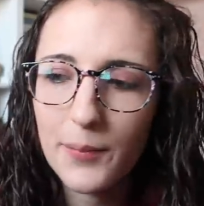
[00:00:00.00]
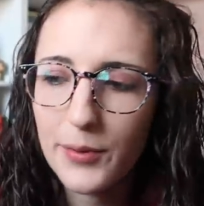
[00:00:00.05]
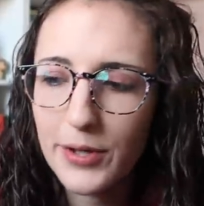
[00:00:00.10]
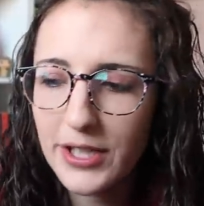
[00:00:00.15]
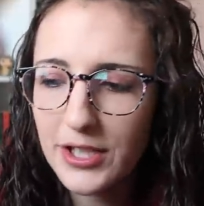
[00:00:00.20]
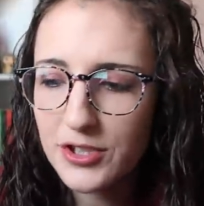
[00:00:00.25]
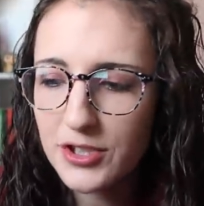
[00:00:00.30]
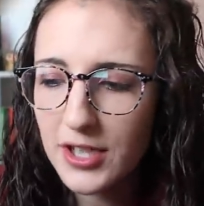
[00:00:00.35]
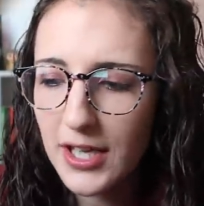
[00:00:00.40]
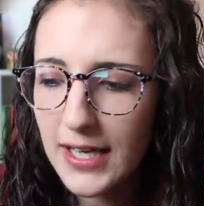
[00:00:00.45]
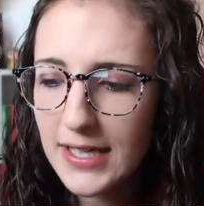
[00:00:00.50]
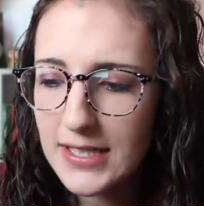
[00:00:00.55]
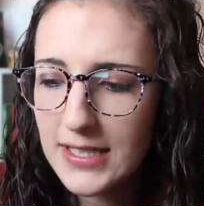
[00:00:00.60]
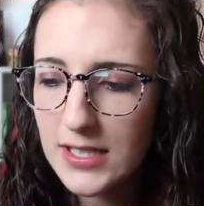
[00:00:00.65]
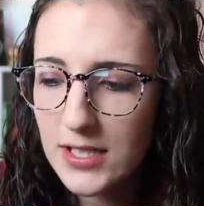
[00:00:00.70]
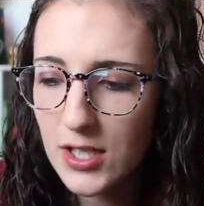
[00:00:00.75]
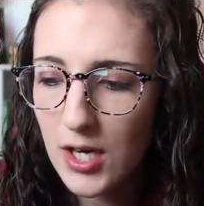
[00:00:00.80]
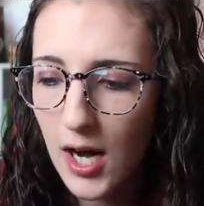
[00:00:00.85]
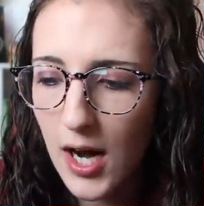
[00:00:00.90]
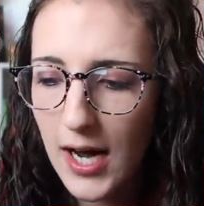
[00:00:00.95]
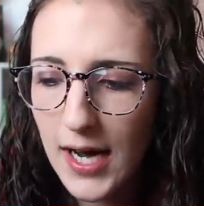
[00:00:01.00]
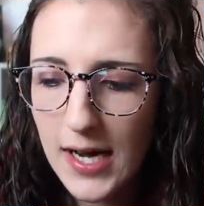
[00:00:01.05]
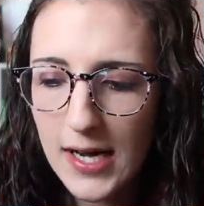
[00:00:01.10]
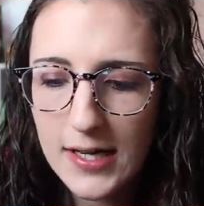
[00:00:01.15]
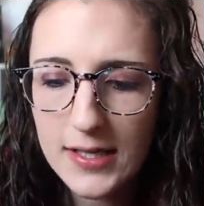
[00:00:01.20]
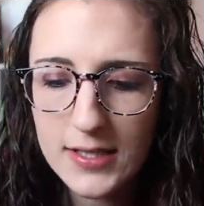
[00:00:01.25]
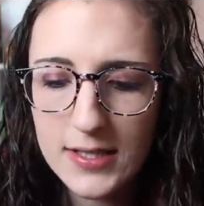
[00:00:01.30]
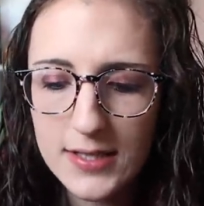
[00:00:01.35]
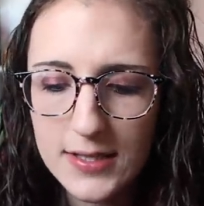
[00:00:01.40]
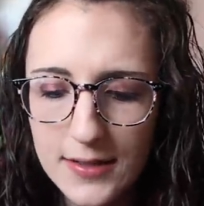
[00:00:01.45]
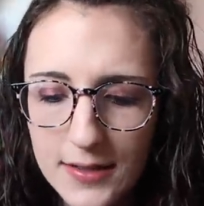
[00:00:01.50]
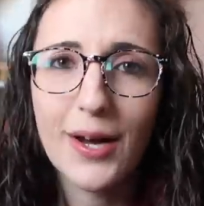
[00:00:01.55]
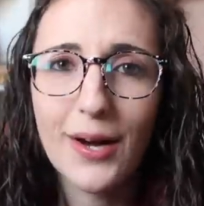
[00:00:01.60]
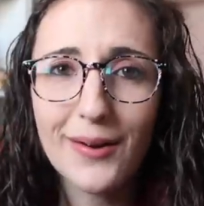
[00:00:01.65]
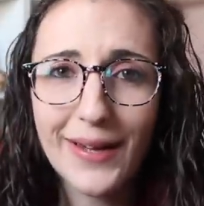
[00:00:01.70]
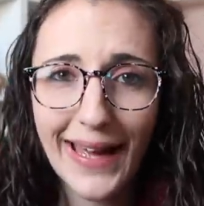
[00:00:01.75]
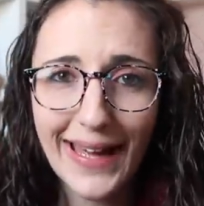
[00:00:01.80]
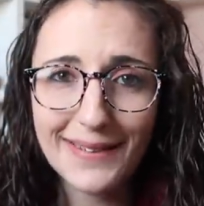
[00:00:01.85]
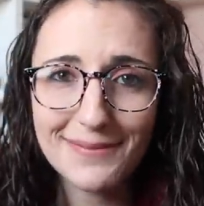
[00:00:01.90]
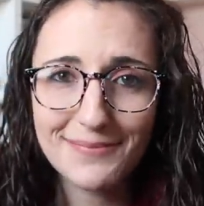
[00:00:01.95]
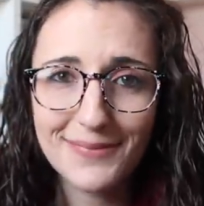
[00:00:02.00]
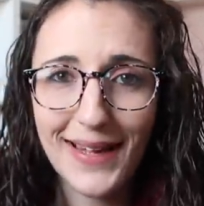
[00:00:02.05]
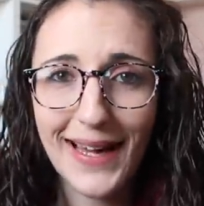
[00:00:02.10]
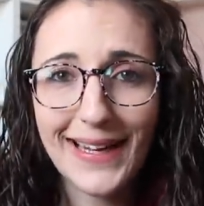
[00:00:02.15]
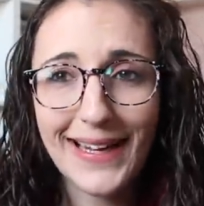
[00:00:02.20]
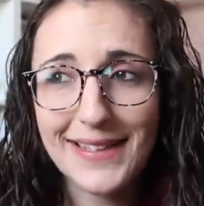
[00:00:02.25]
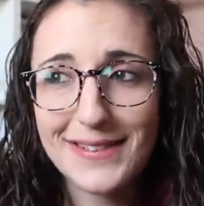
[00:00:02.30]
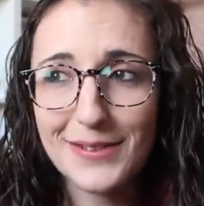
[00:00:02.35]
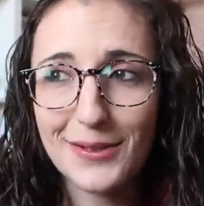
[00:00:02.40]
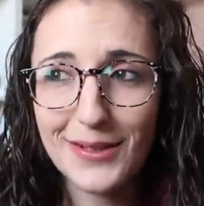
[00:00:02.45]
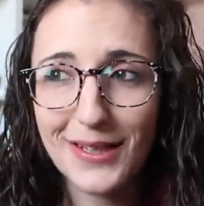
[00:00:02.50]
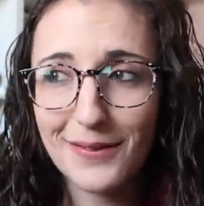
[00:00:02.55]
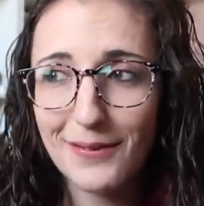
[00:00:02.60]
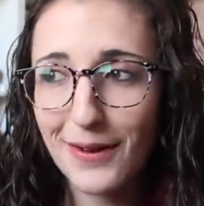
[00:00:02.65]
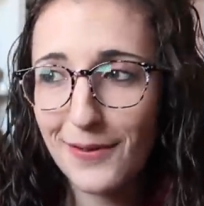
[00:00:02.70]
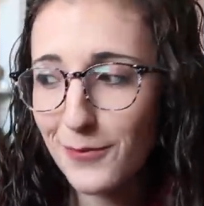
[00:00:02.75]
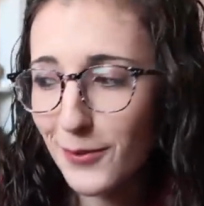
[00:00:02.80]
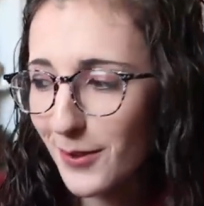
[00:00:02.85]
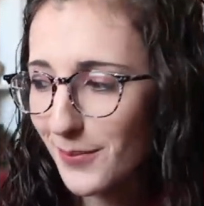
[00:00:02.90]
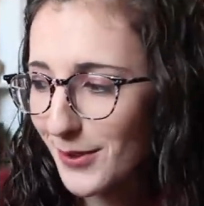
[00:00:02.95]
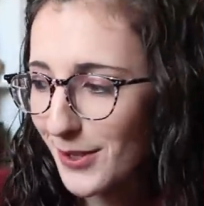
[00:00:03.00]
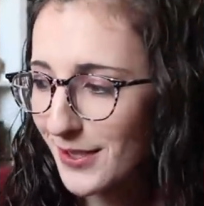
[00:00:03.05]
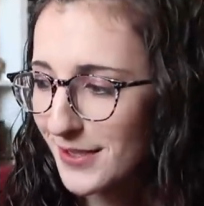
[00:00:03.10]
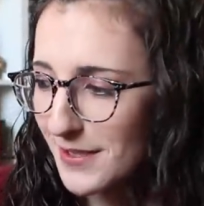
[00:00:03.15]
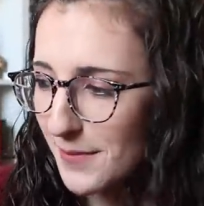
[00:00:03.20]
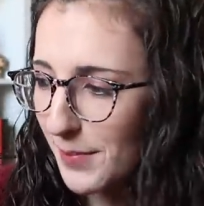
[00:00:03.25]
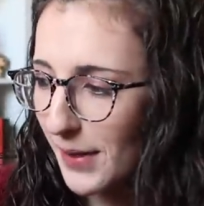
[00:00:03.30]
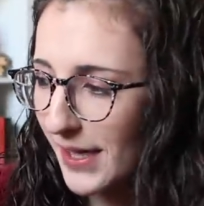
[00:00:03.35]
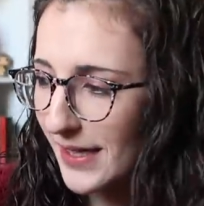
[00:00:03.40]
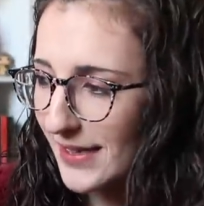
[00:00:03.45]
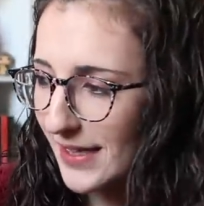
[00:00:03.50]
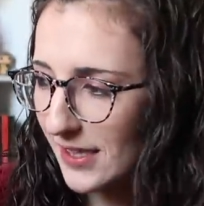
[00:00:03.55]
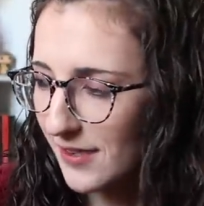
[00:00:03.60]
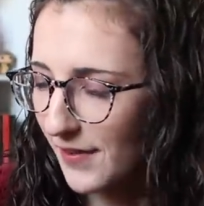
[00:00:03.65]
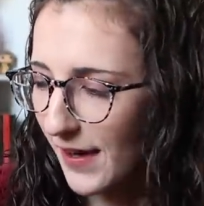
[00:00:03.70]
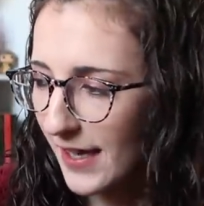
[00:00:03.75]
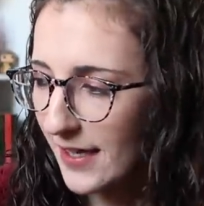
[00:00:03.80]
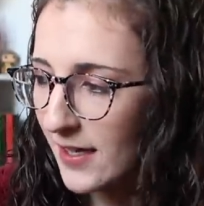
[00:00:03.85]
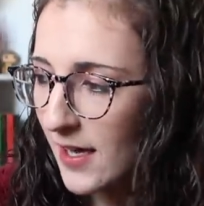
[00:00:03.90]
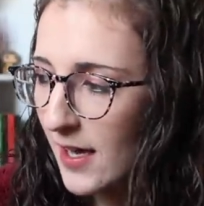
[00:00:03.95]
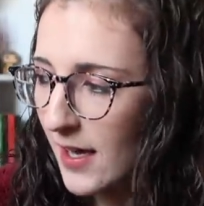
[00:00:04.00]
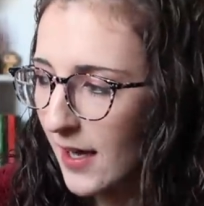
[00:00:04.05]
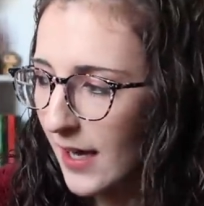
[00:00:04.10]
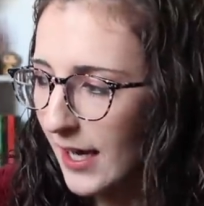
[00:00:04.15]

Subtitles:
Pretty sure I did not. Okay, I guess I only read 4 books, but that's fine.